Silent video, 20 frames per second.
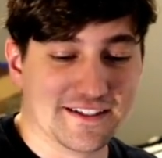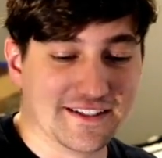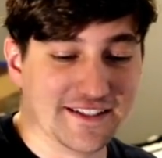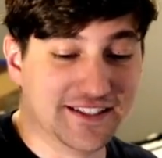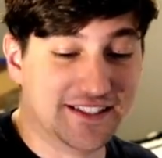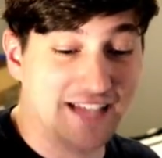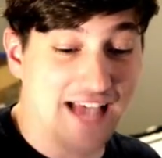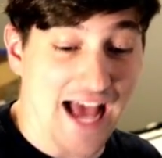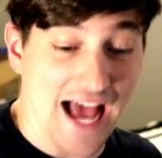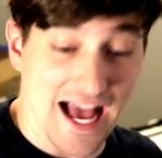
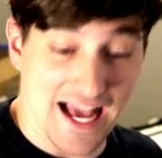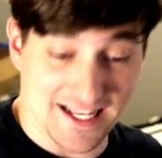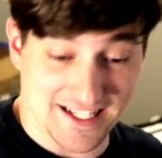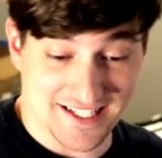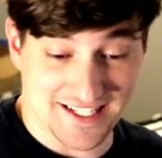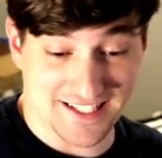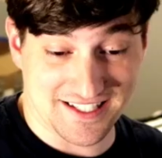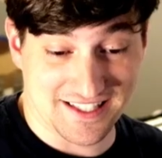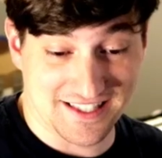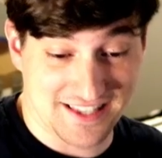
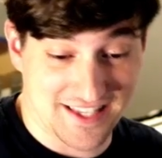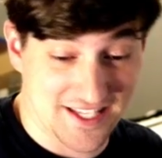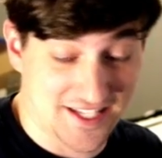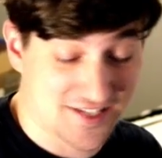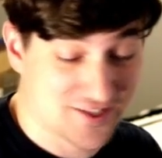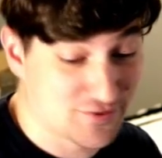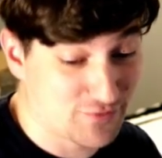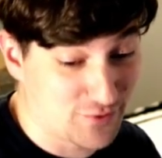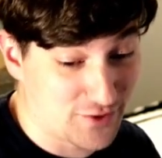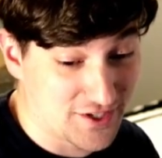yes,
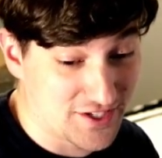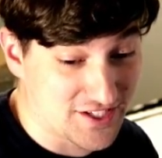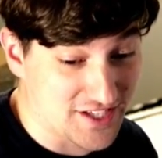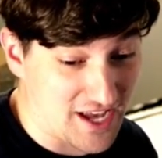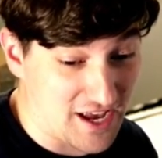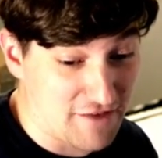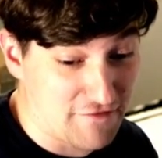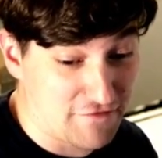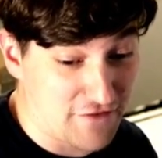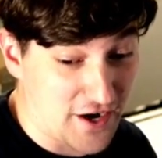this was
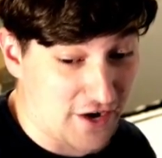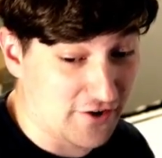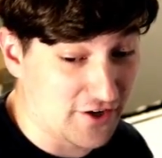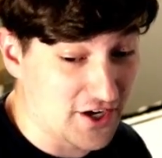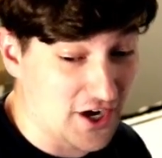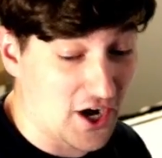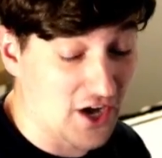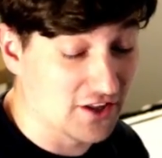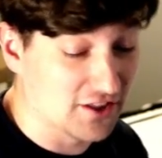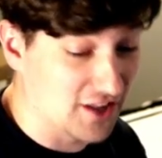a
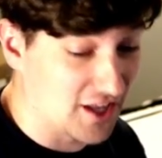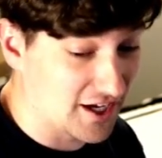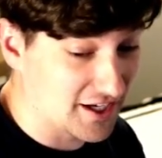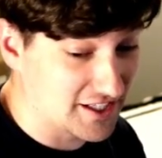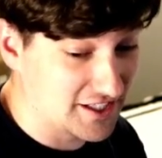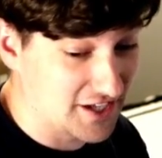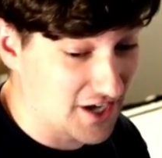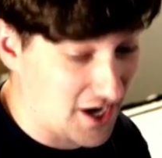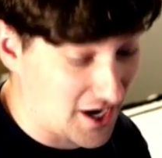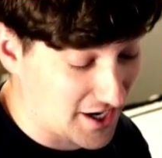very
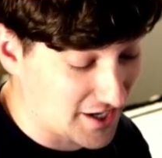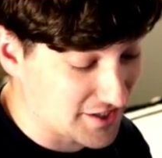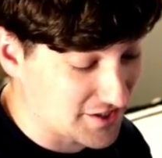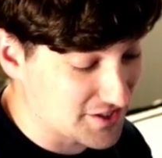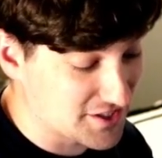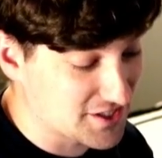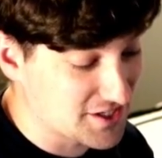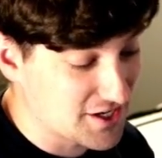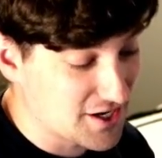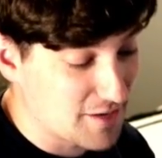unlucky
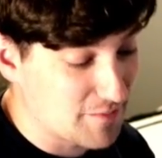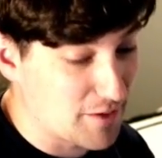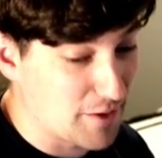hunt,